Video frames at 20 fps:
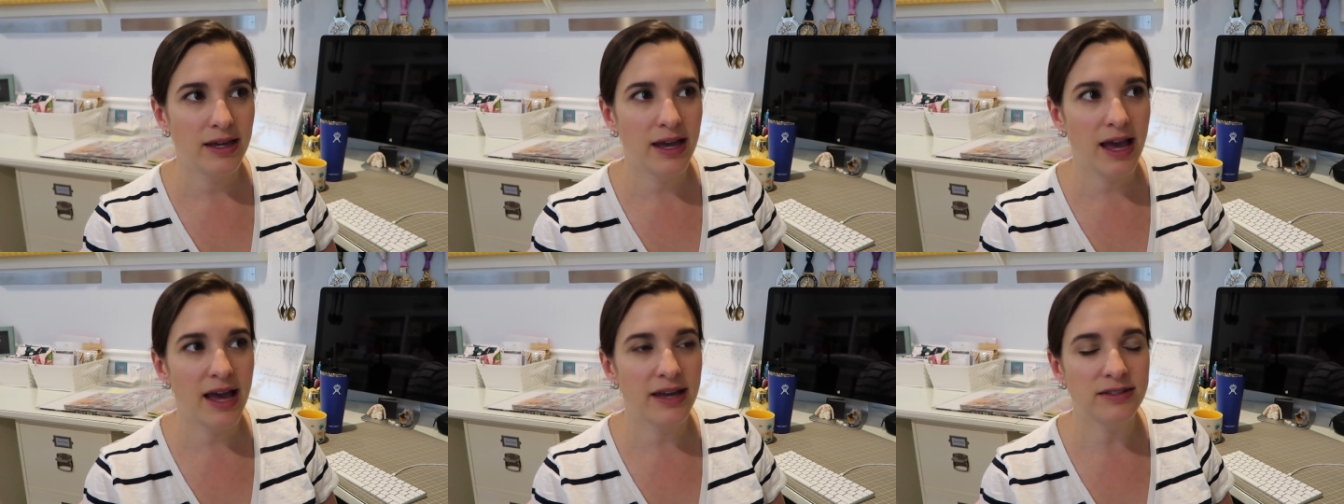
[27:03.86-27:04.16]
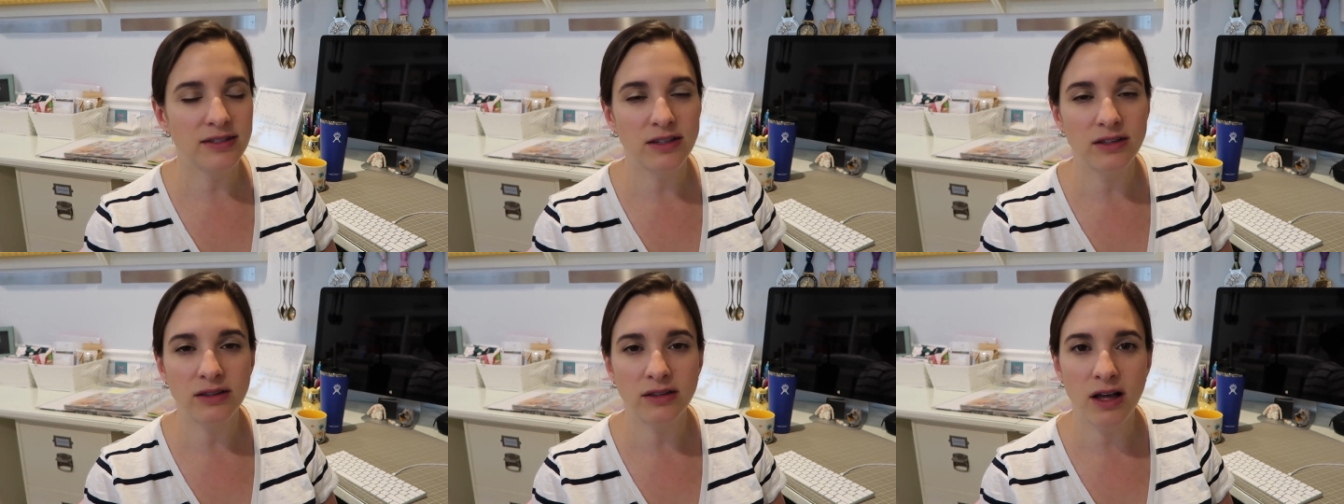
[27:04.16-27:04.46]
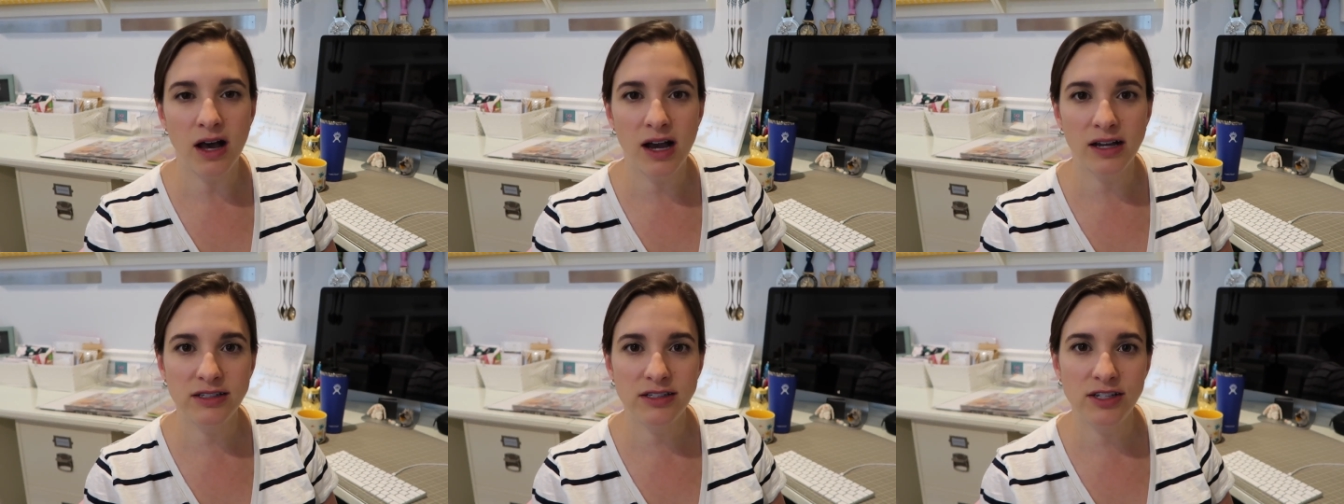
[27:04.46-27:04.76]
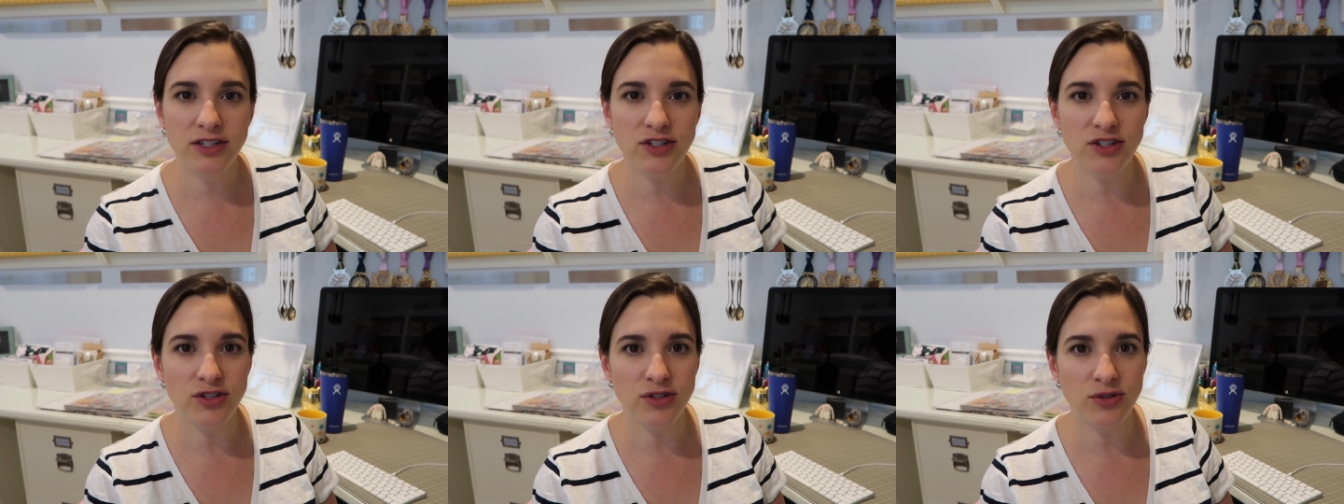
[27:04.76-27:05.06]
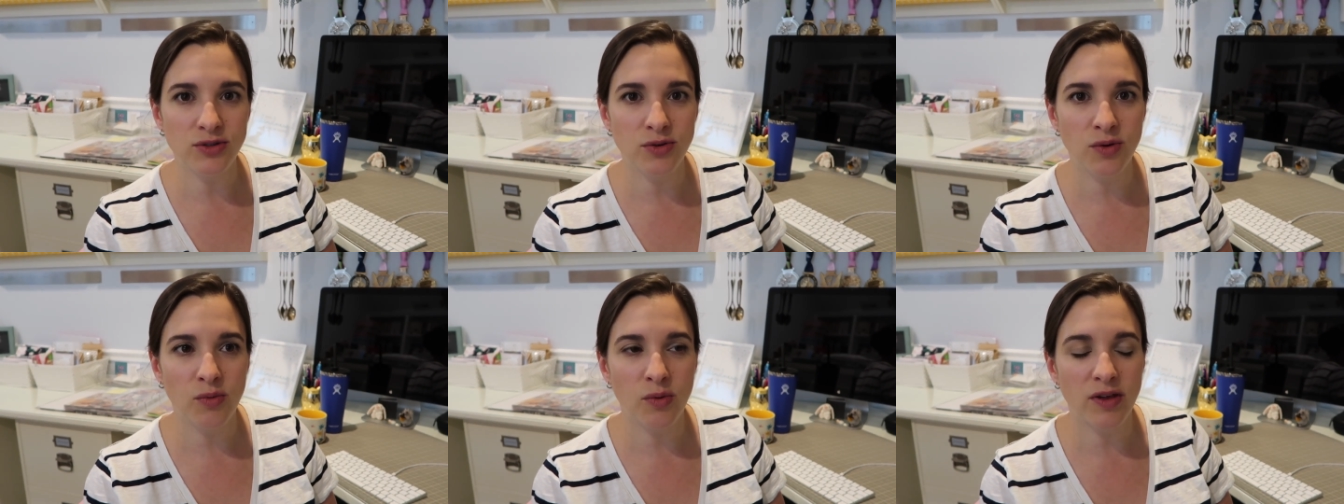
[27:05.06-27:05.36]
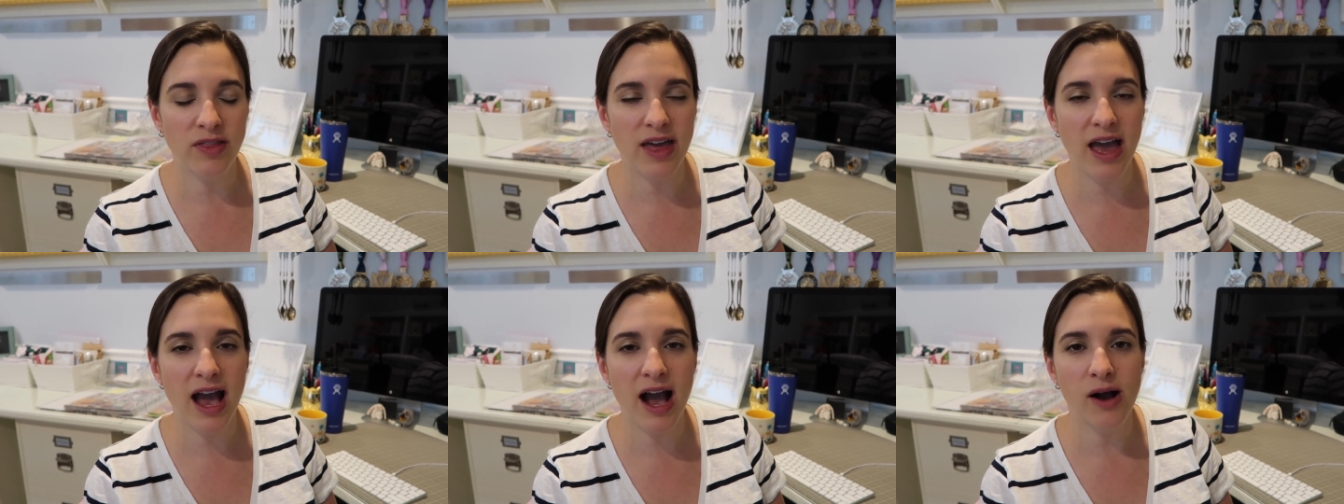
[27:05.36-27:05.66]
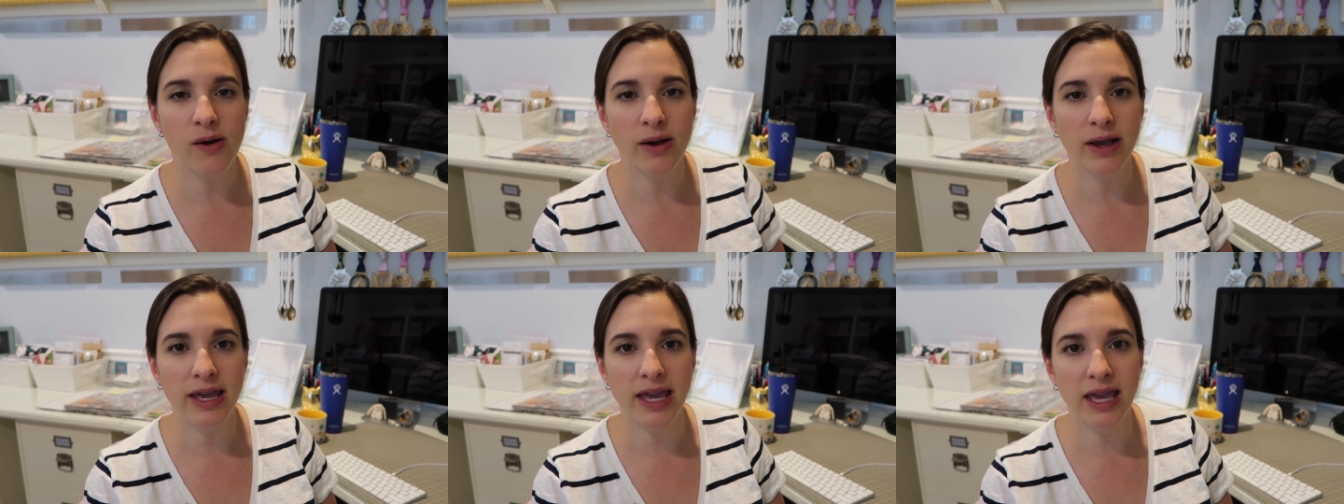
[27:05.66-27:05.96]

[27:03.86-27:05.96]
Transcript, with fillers: has a lot to do with how I